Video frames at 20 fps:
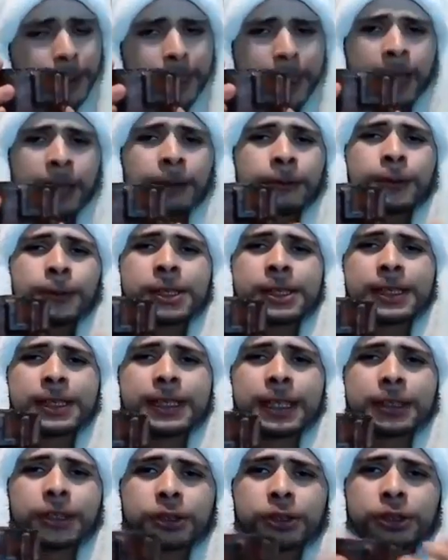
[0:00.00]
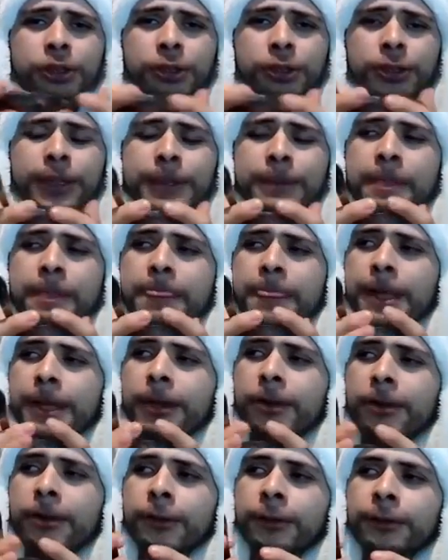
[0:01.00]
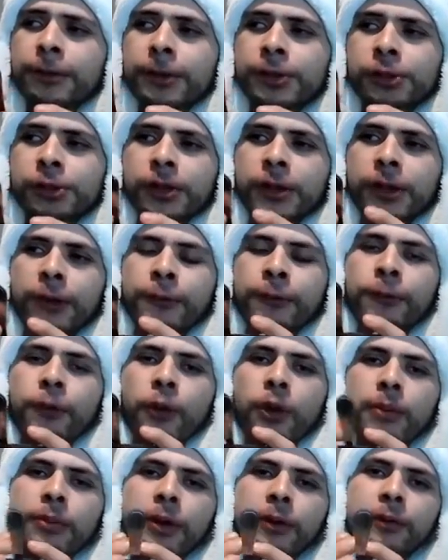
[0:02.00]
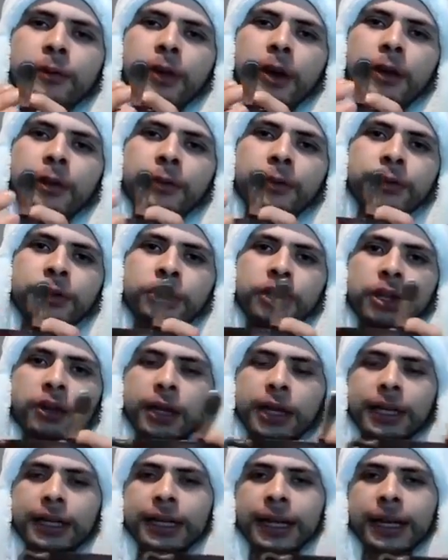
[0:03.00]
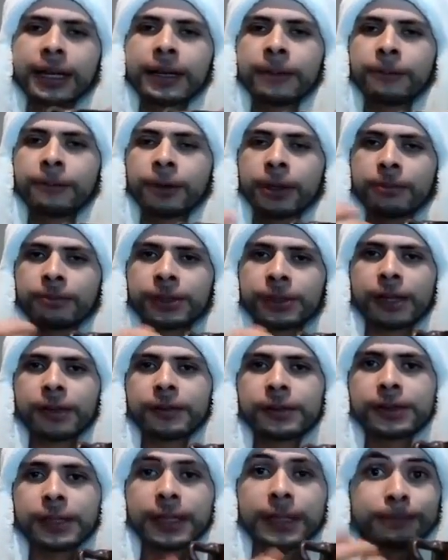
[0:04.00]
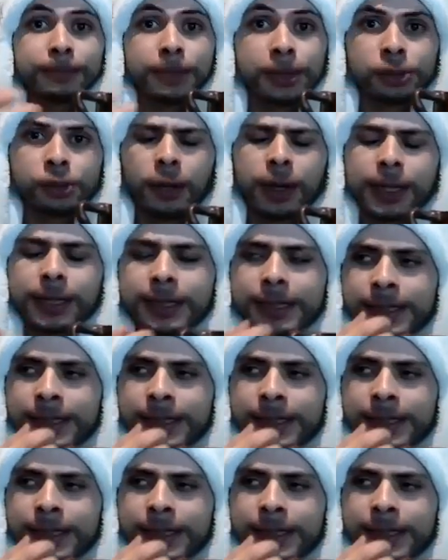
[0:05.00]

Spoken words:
And the first thing that they're doing, their first form of generating income for themselves is going into